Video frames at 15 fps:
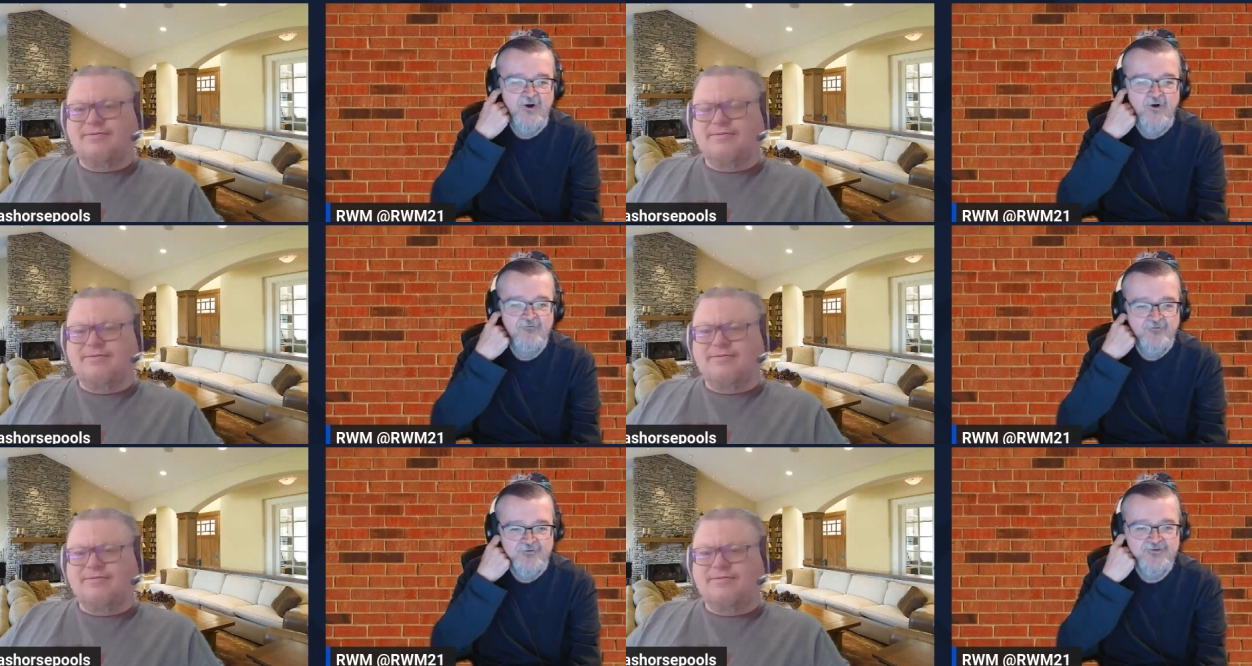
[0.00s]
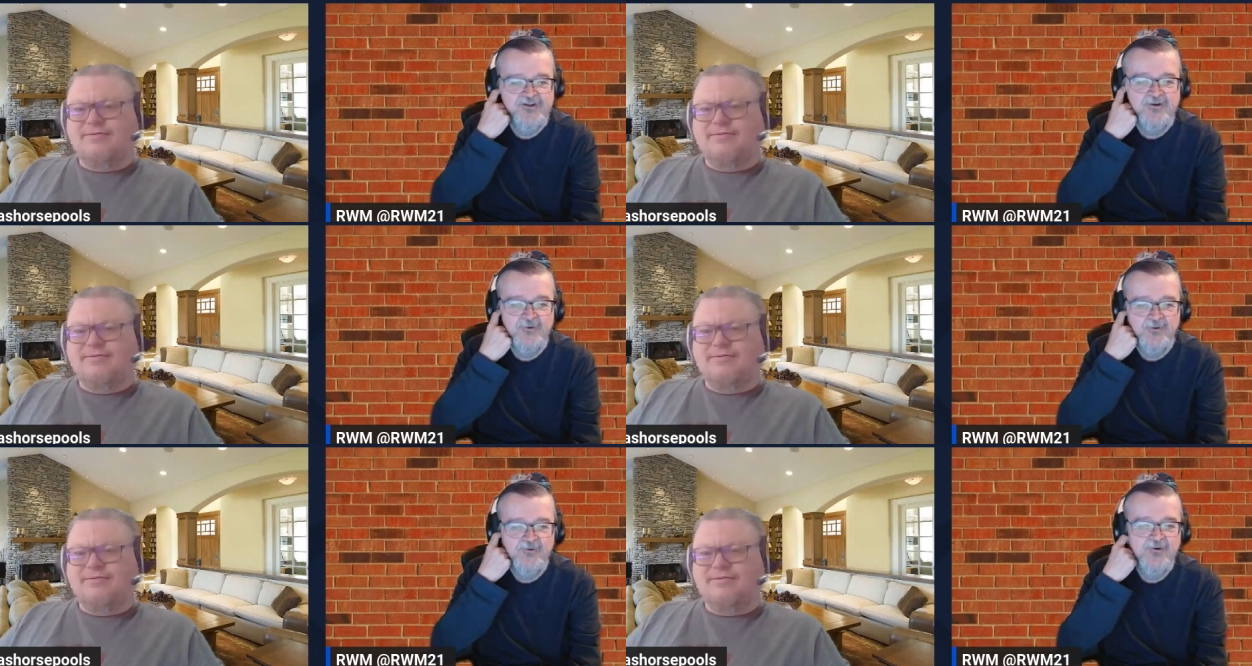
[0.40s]
Speaker 1: over
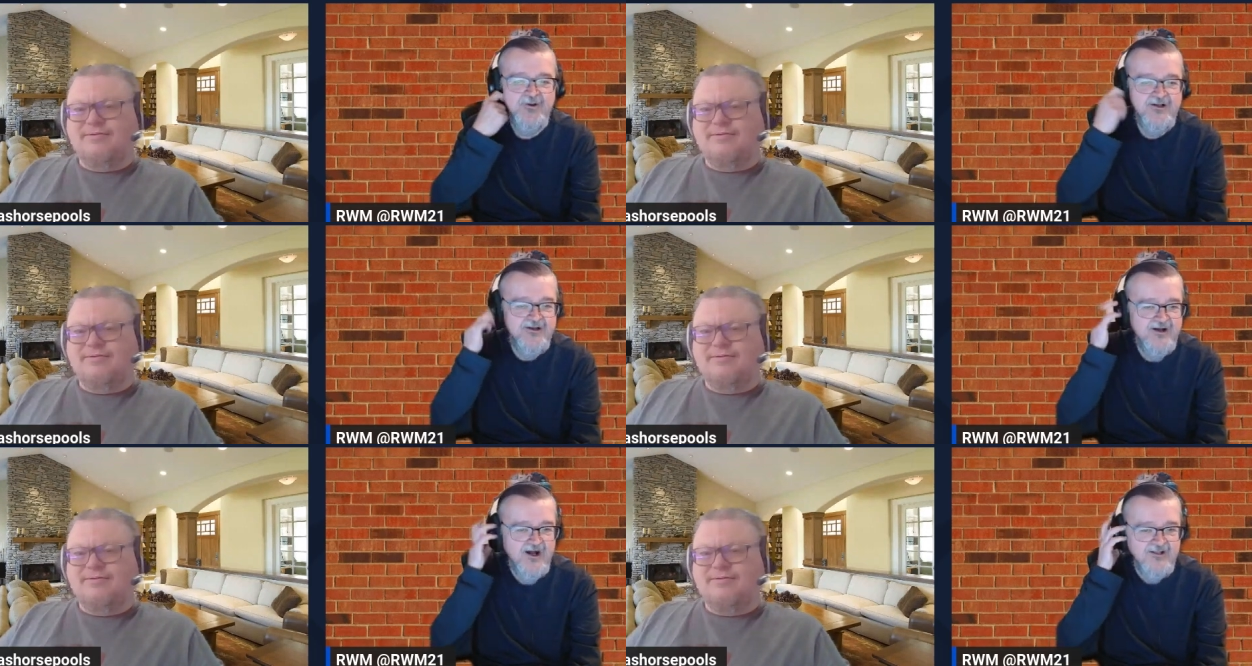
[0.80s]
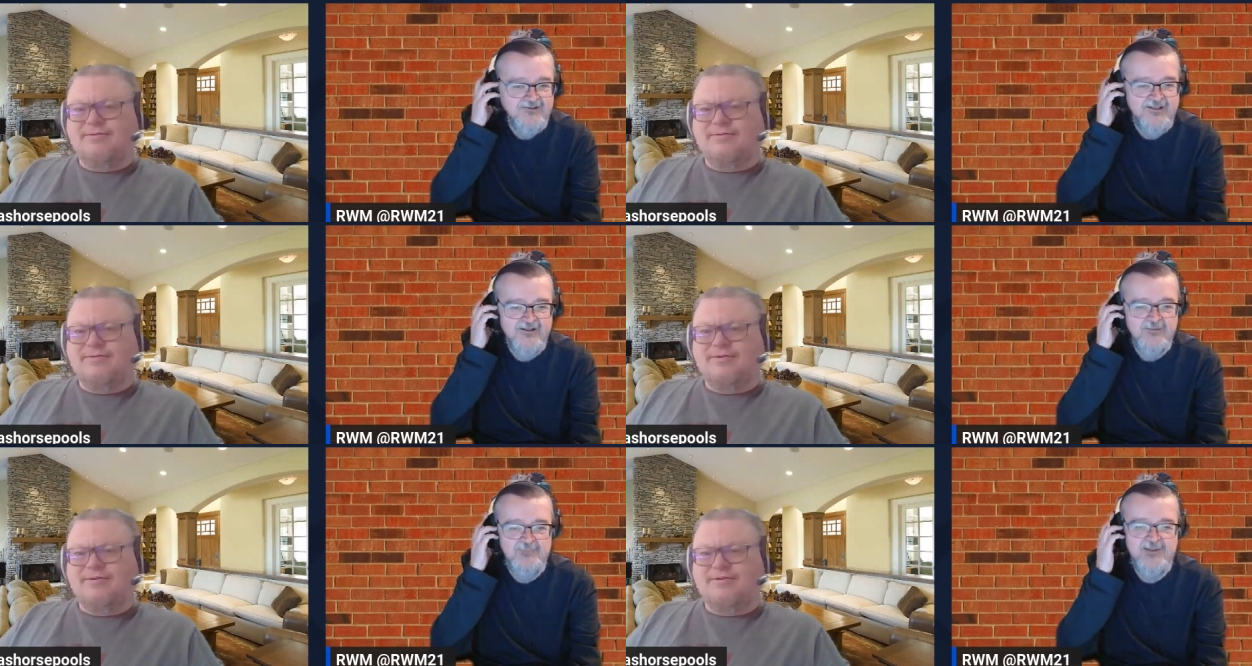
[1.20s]
dinner a
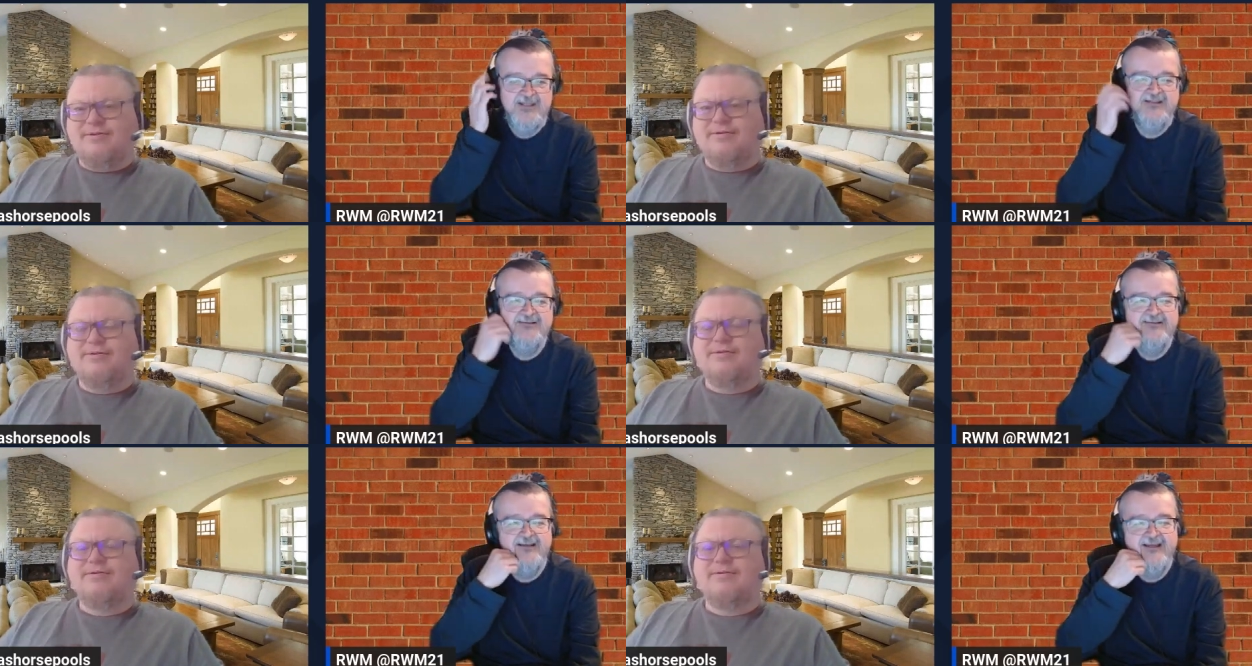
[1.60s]
little bit,